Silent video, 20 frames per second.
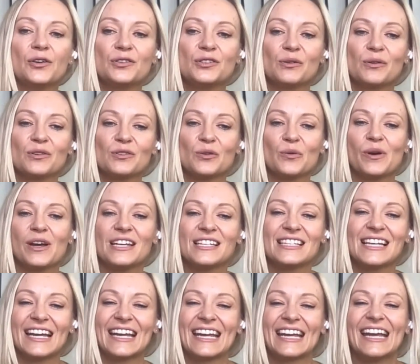So I was
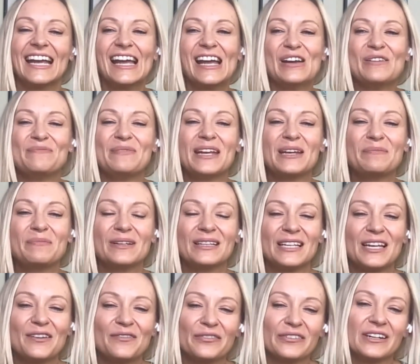always like big
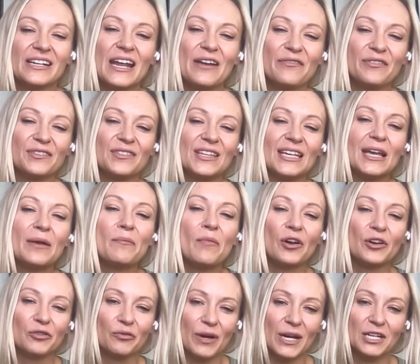believer in everything in
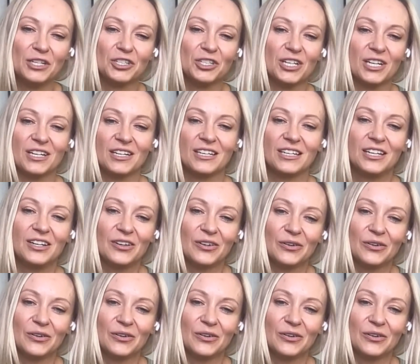moderation.